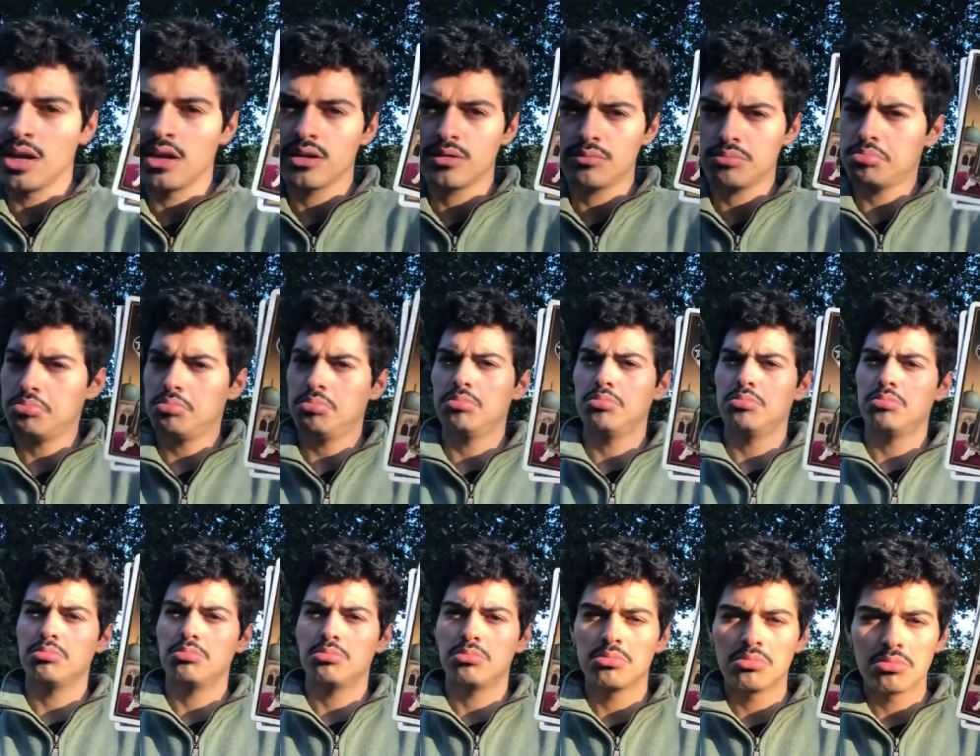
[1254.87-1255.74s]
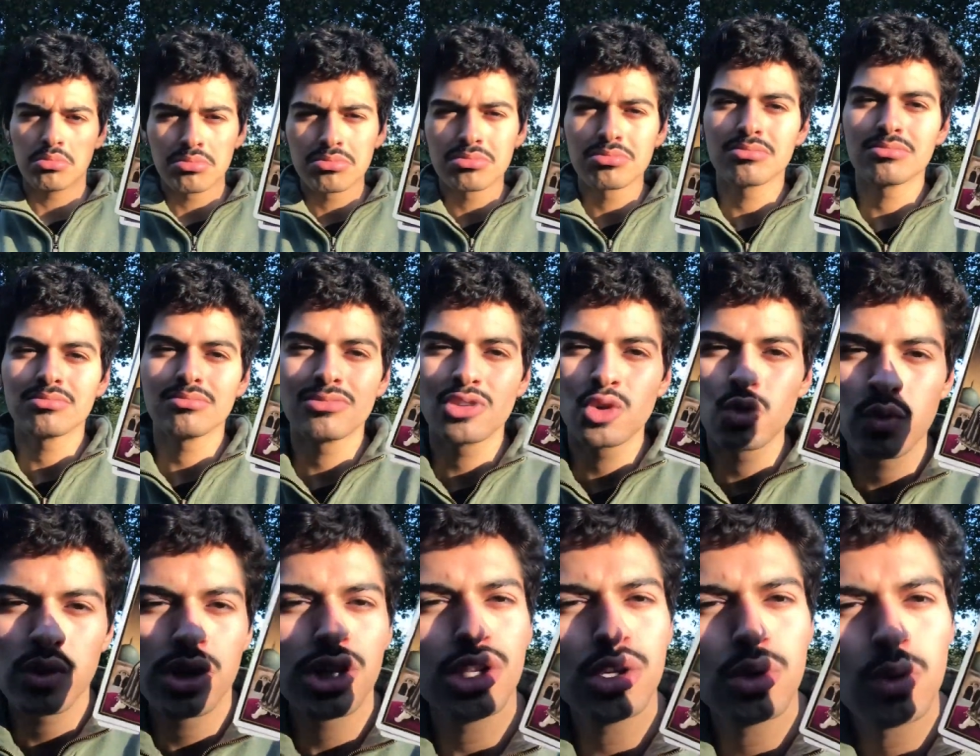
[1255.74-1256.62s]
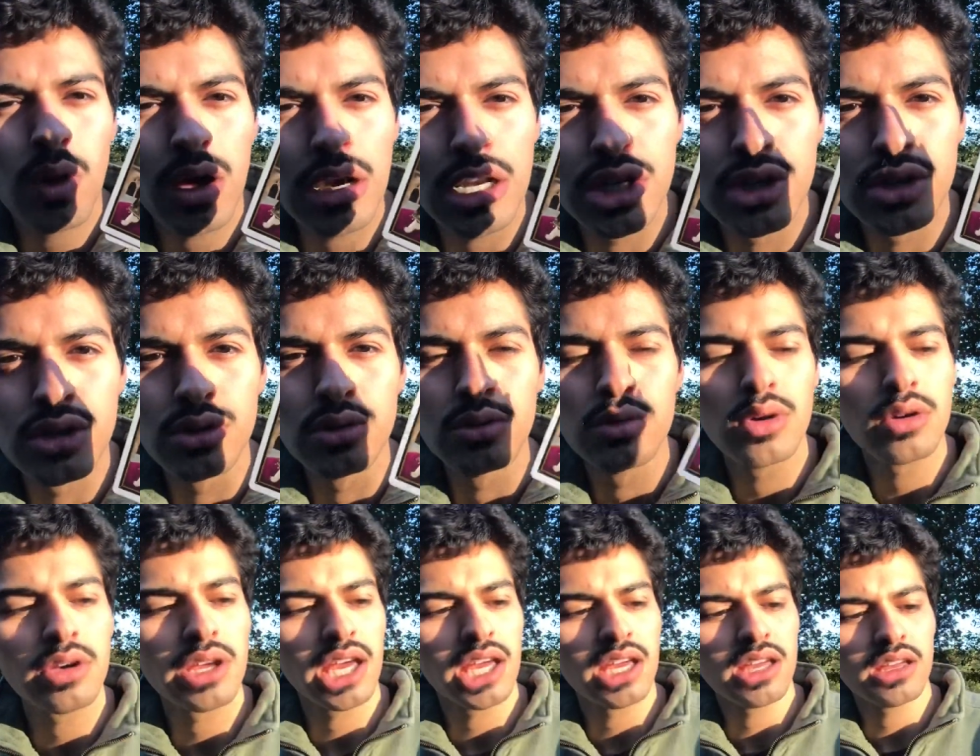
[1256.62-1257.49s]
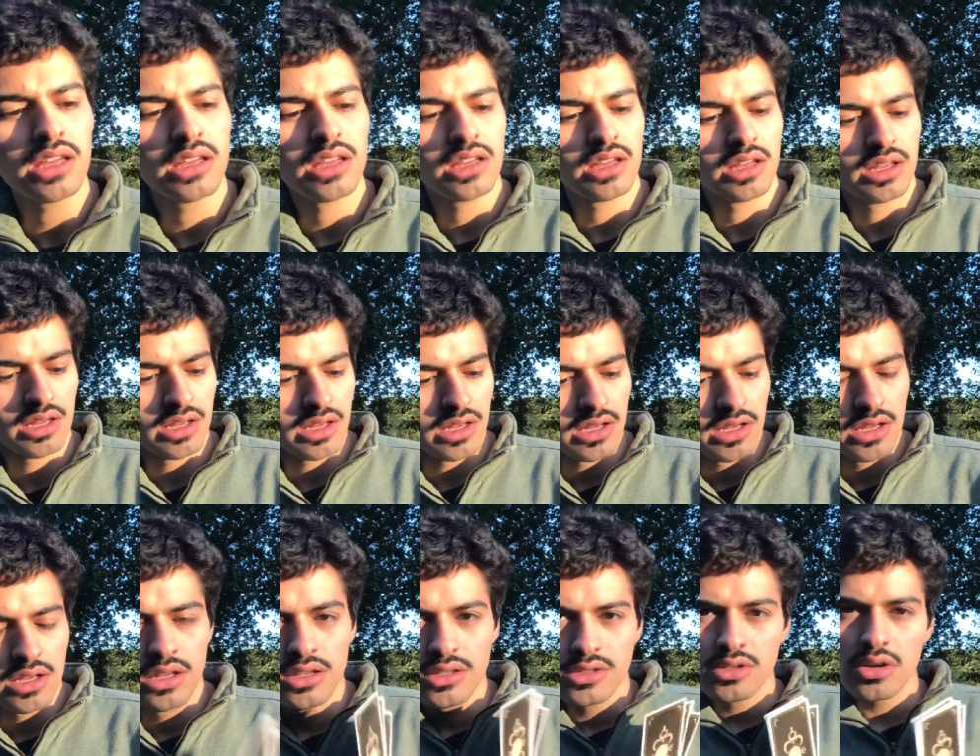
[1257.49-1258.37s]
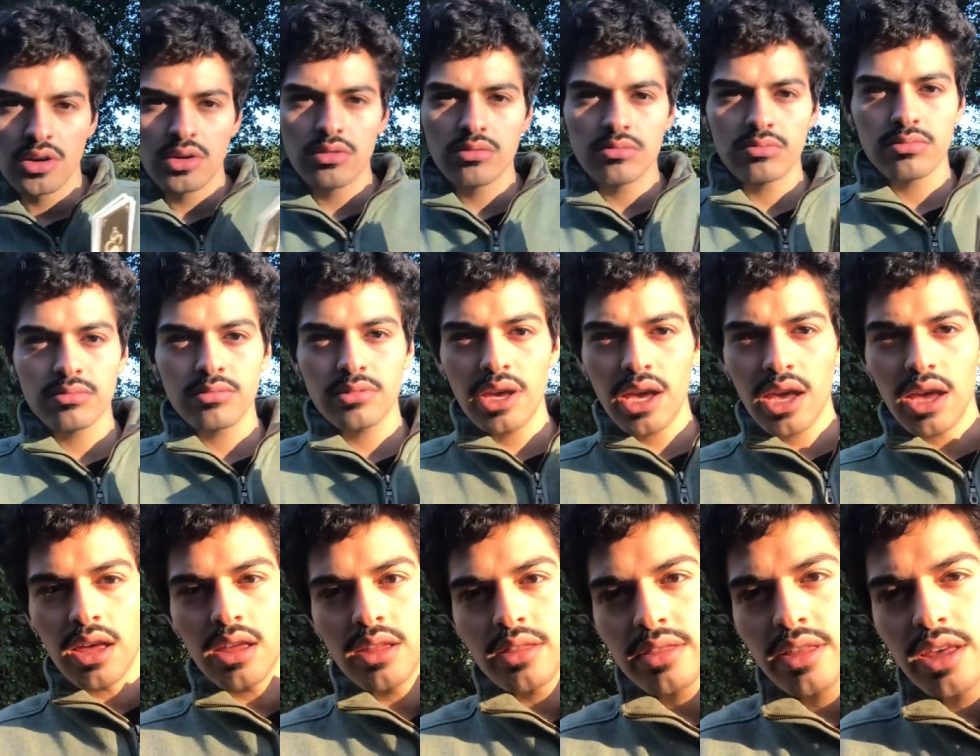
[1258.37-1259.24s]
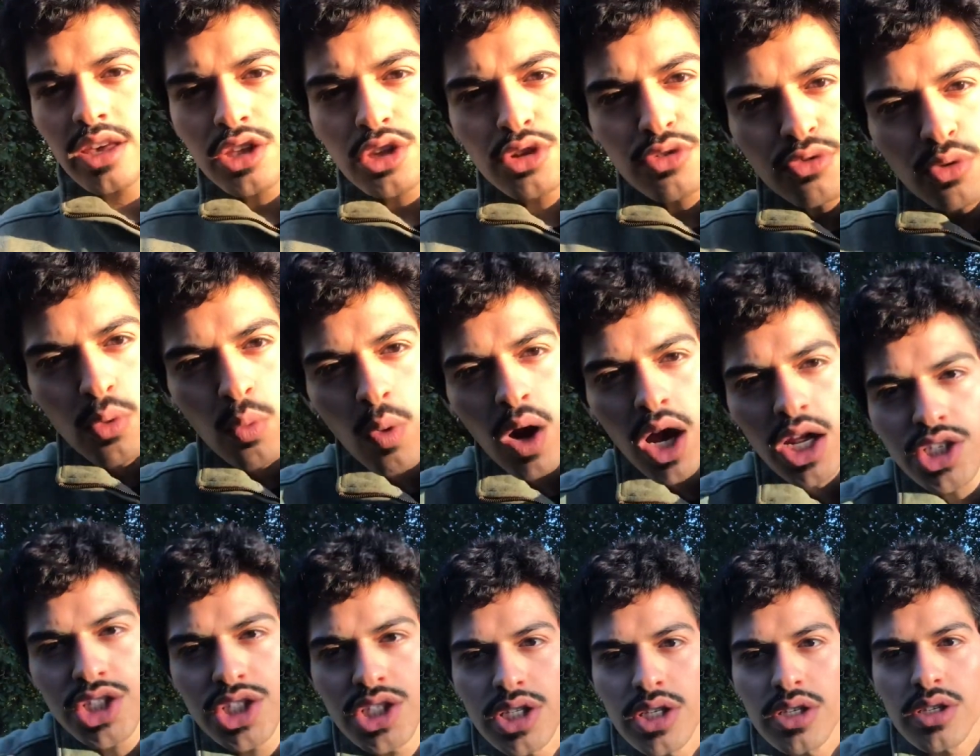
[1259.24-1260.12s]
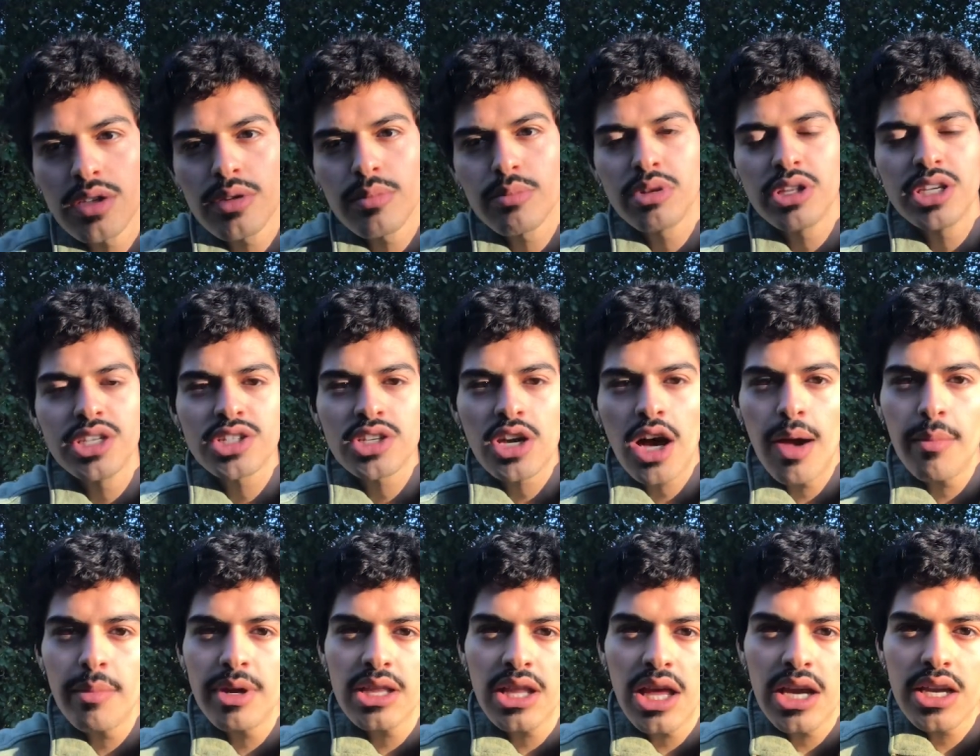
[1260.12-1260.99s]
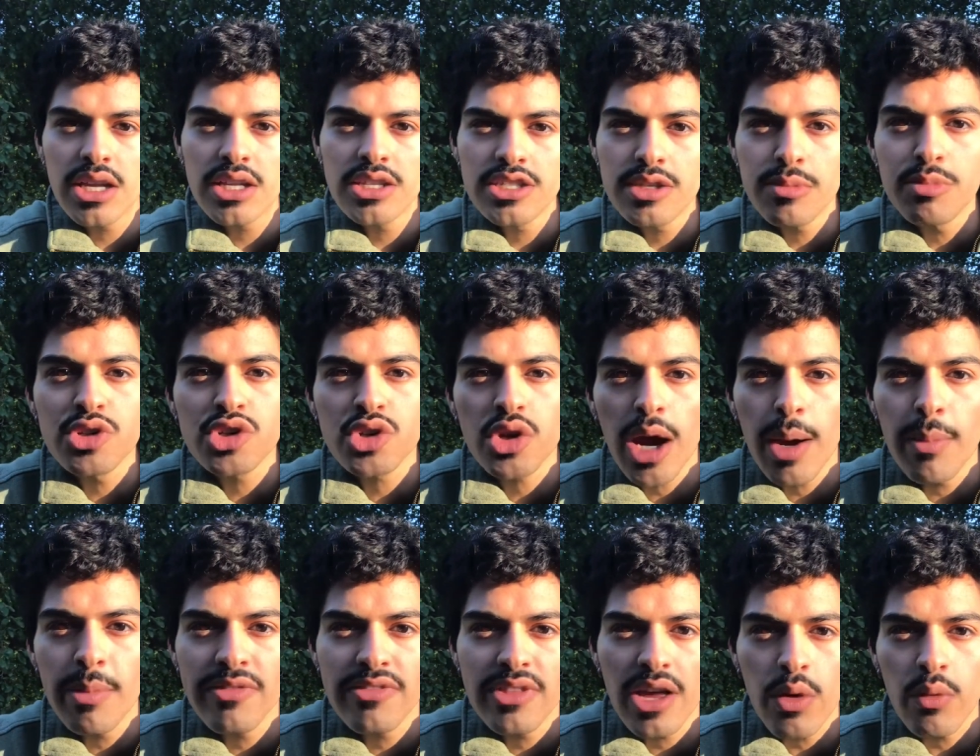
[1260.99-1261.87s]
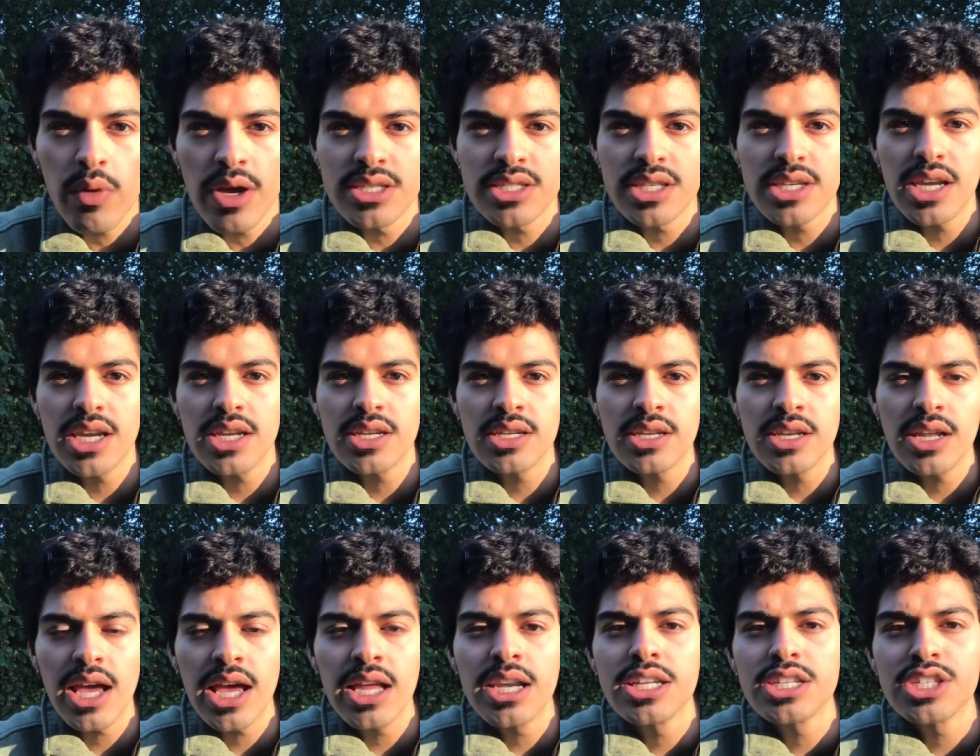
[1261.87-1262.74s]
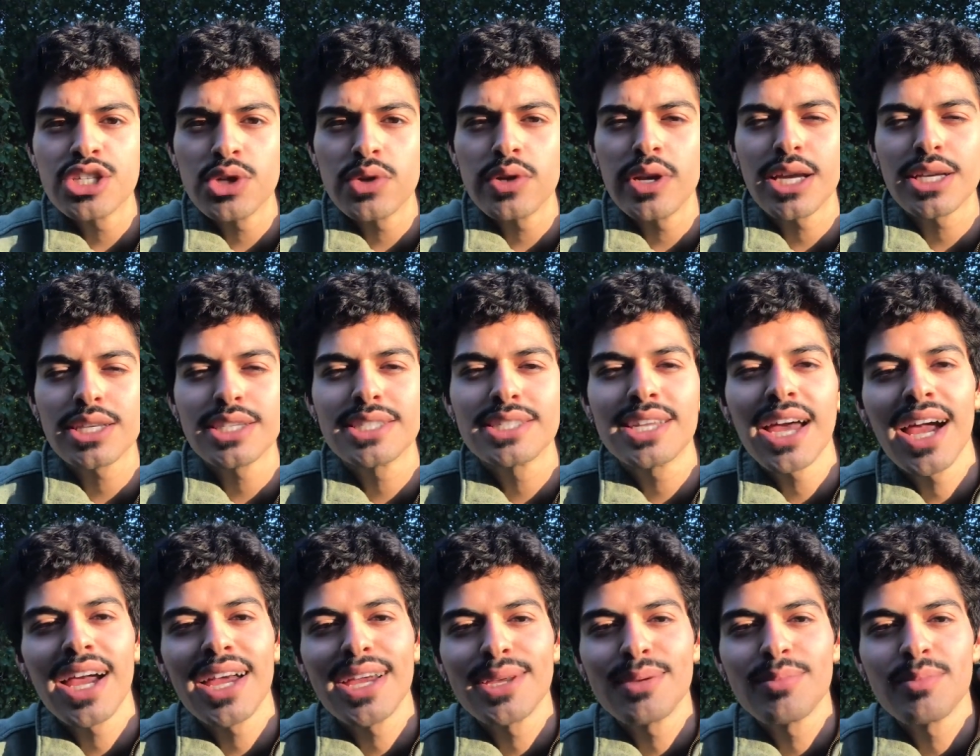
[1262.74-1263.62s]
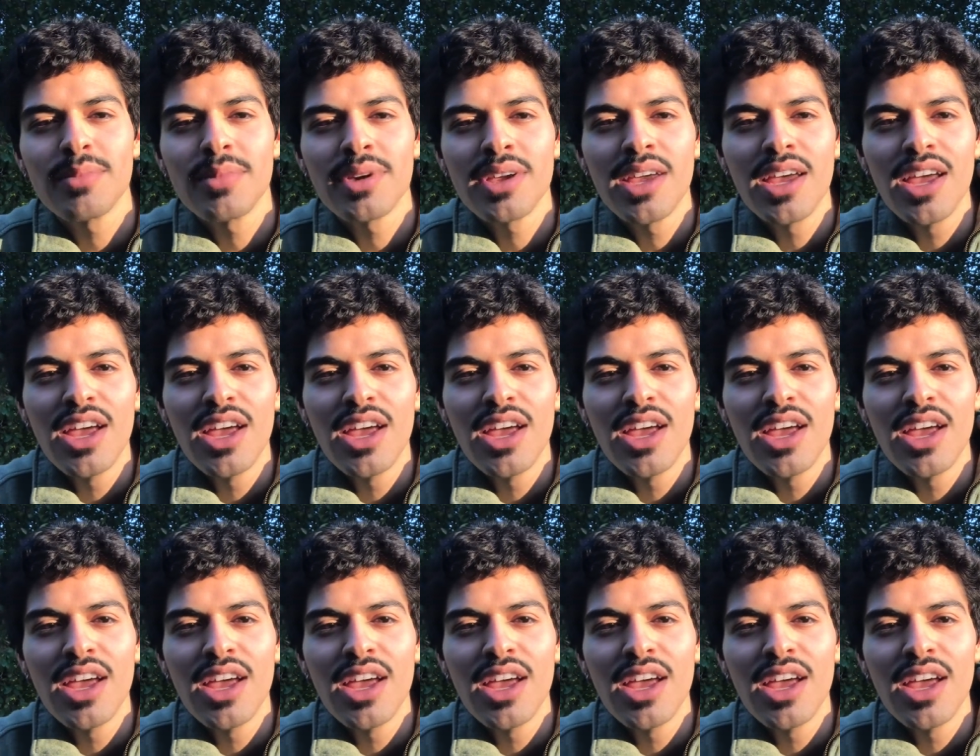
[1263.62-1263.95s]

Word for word: like what do you want to do okay so yeah thank you for watching please comment like and subscribe if that resonated and until next time